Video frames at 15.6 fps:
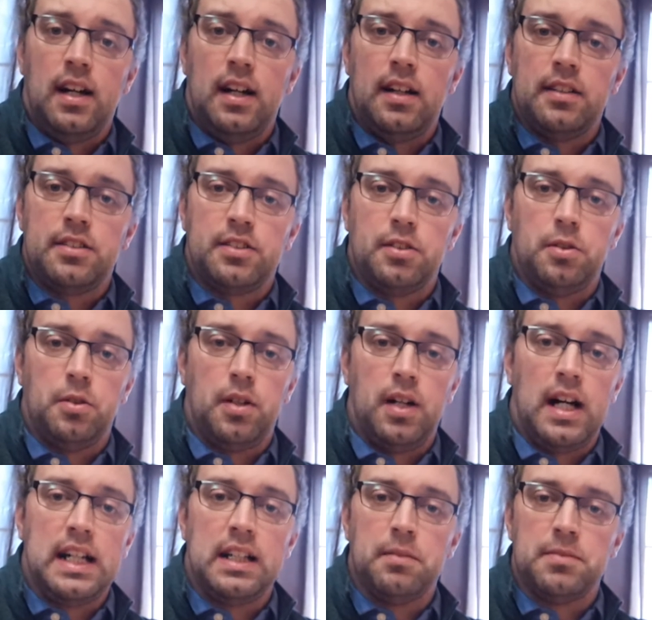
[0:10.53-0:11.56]
so
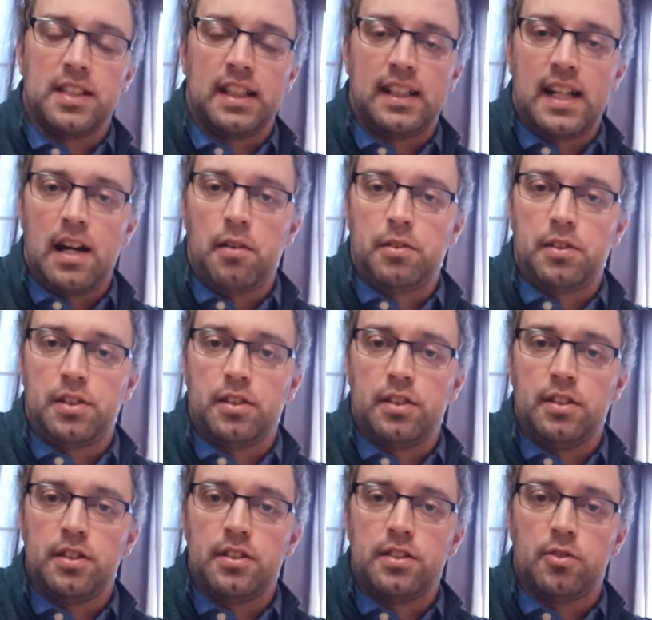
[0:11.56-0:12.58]
items like
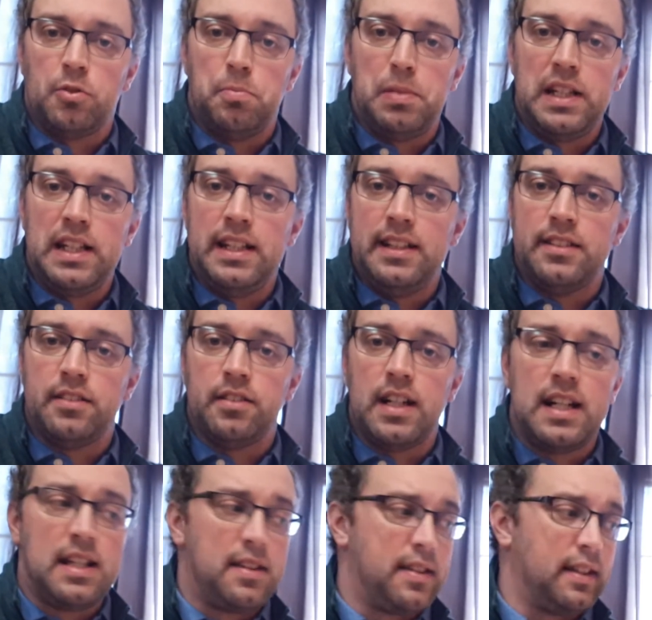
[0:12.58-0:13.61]
counters or beads or
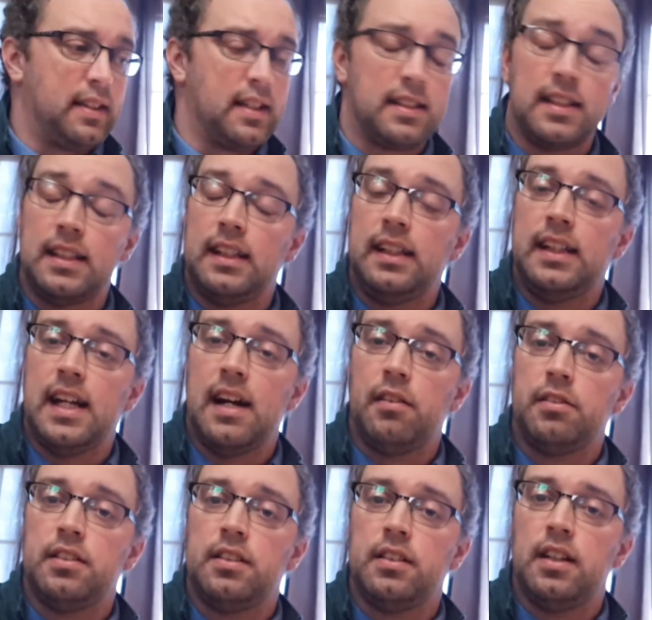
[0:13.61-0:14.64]
anything that they can
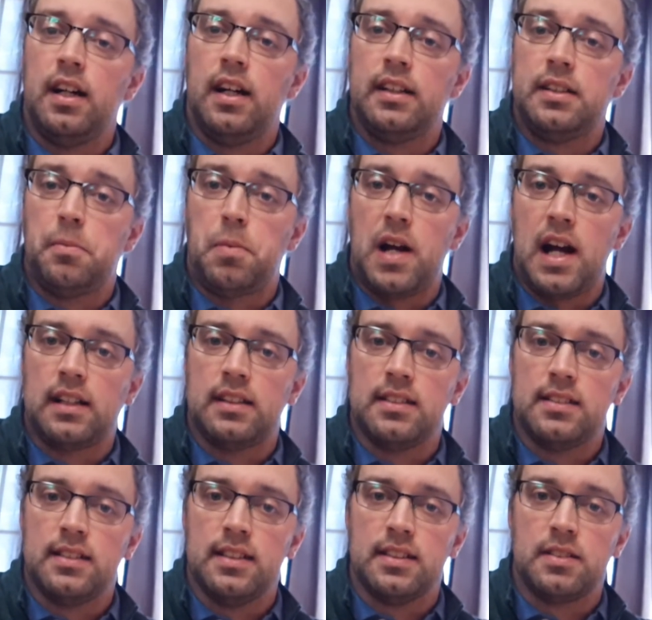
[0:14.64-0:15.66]
count to
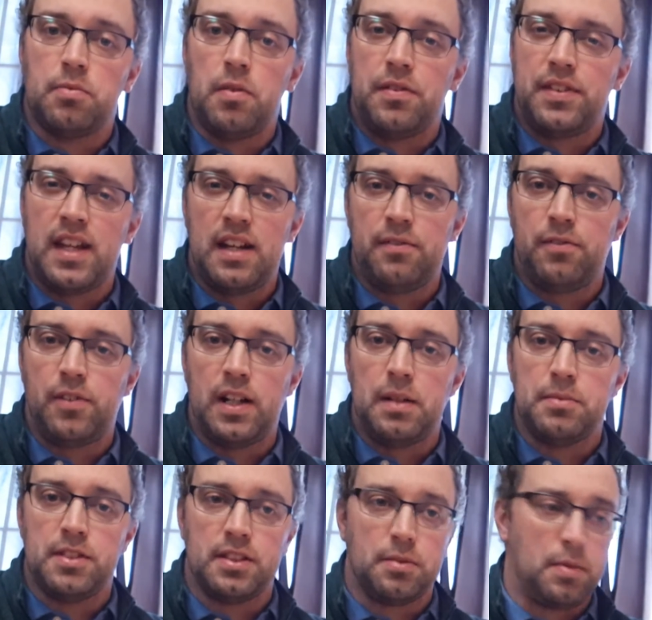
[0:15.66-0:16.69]
practice this with 10
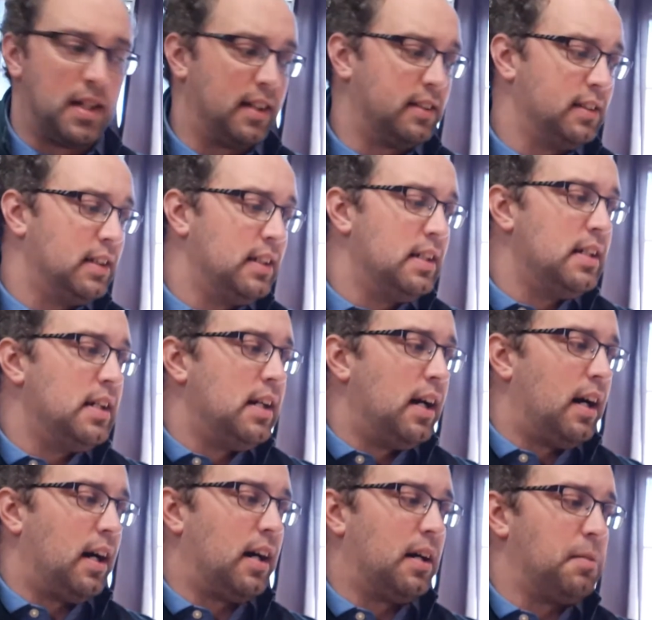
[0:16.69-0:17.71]
frames as well.
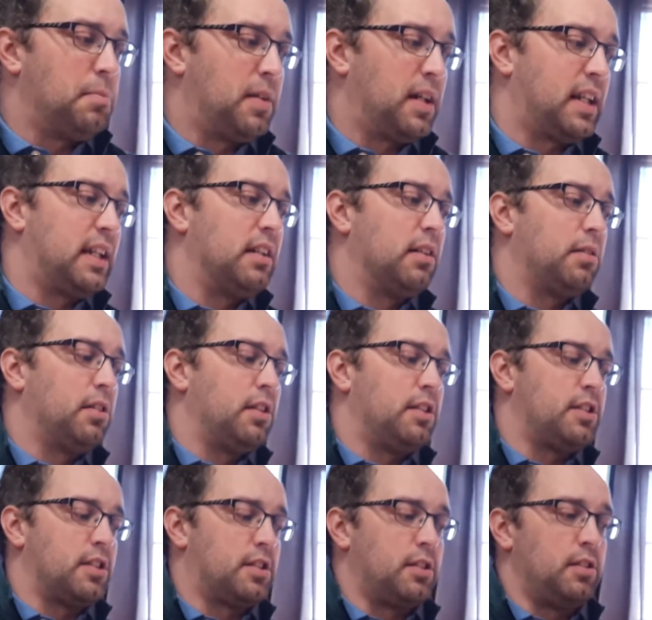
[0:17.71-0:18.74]
But here I'm going to
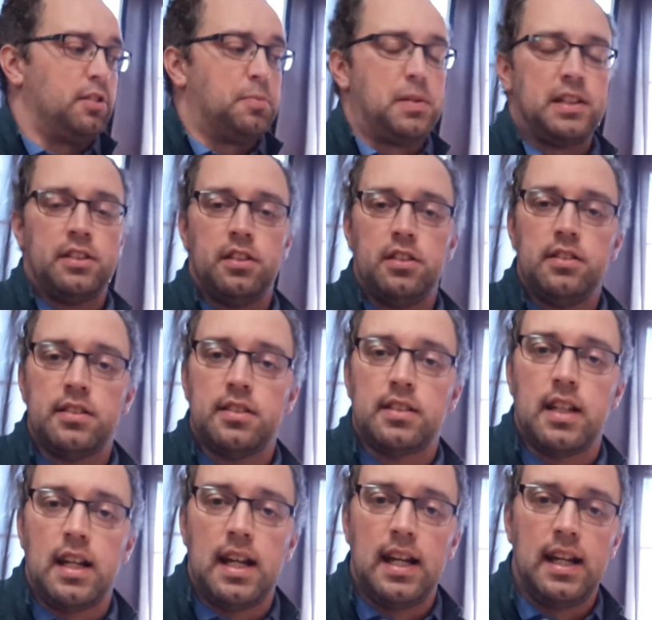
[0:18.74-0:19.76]
just use pictures
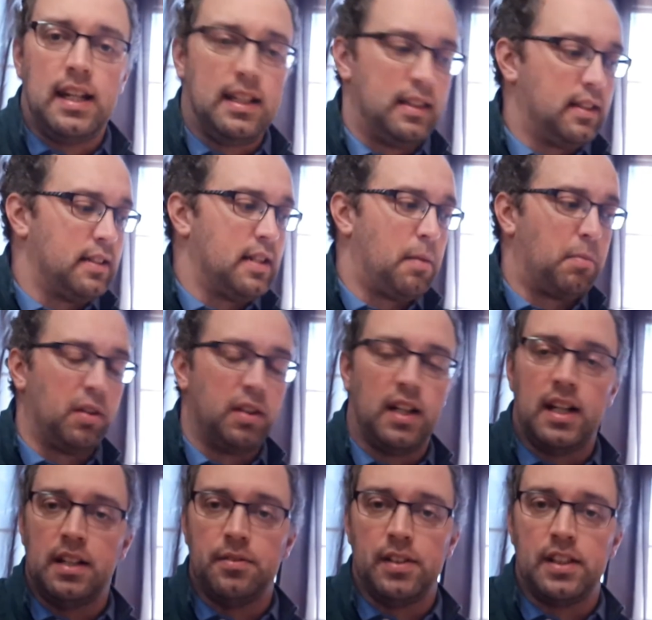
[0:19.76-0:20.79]
and a number
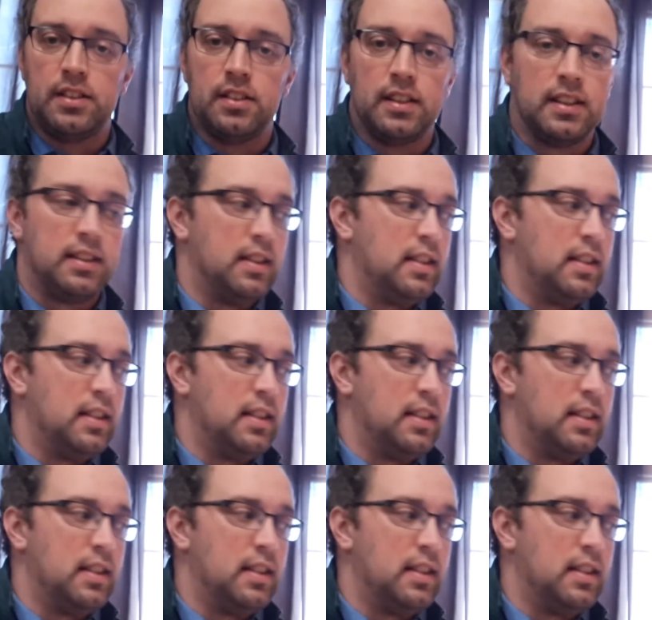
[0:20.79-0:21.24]
line eventually.